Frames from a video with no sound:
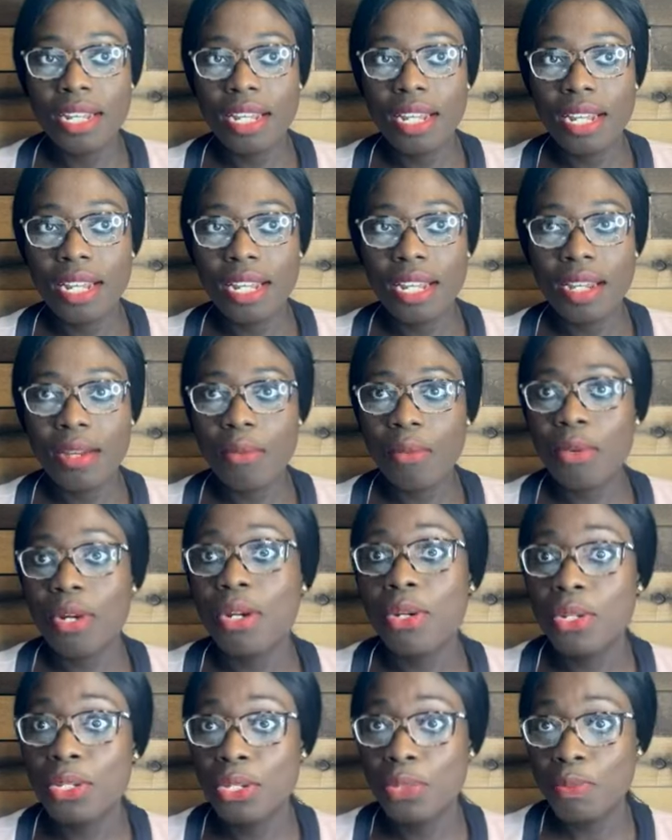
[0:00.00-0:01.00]
We're
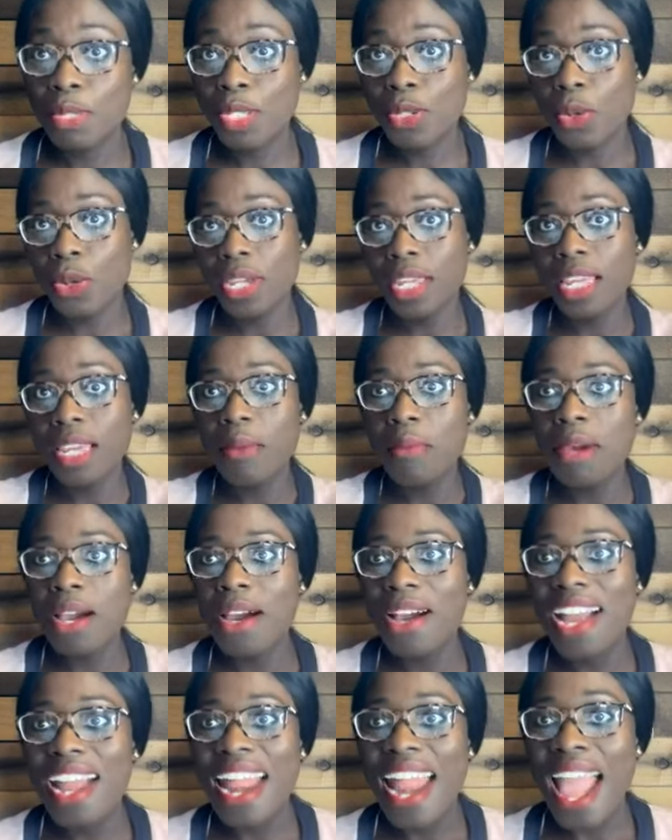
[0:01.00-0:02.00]
going to be talking
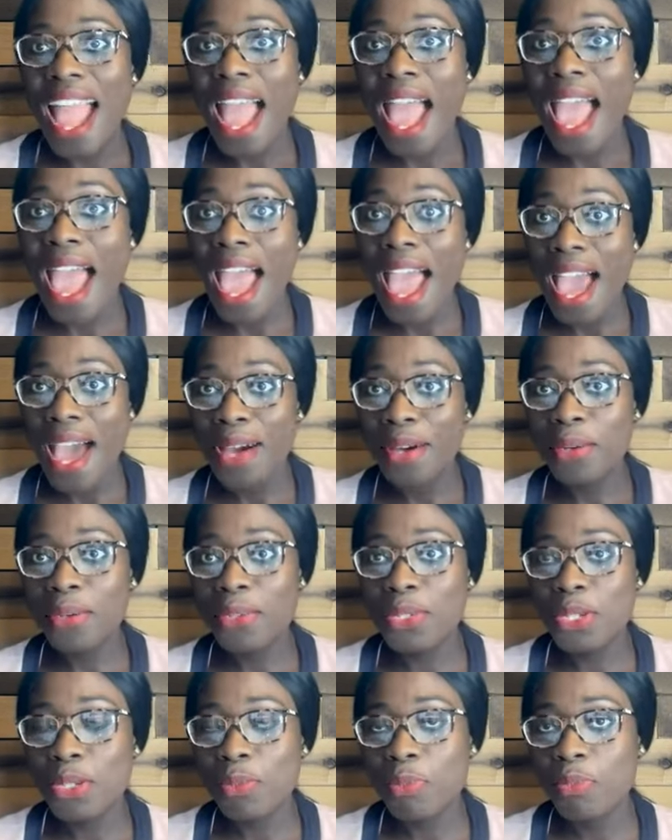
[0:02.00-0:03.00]
about how
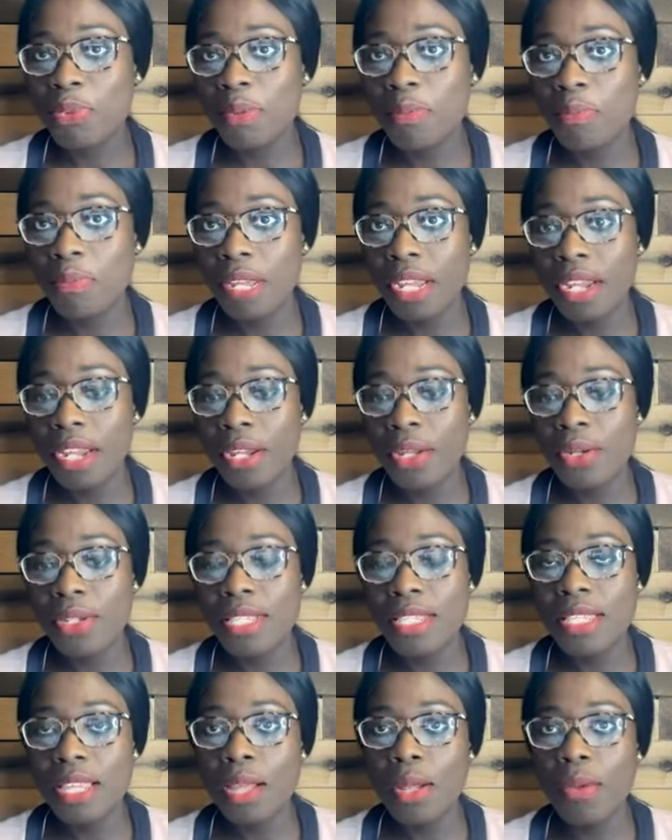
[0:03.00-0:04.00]
to prepare
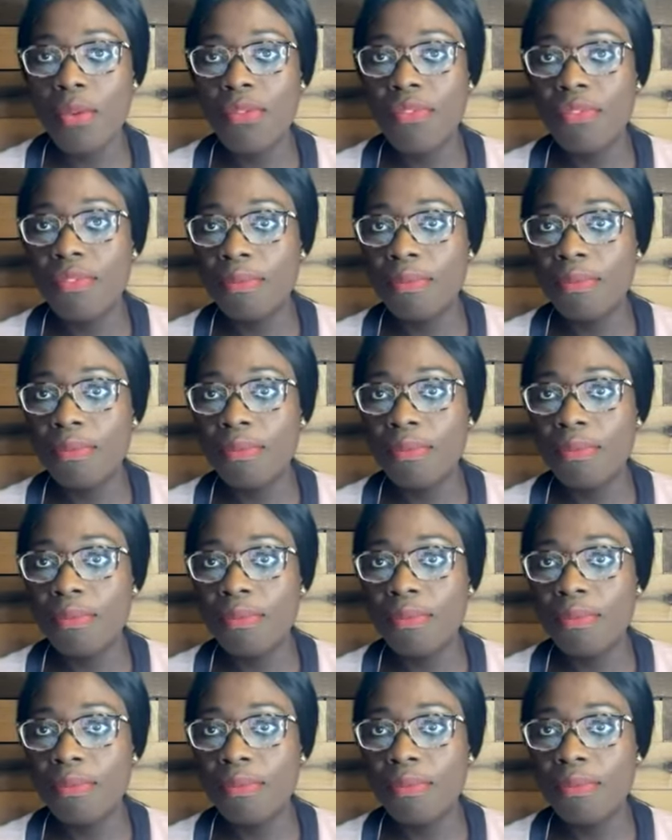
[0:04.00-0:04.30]
yourself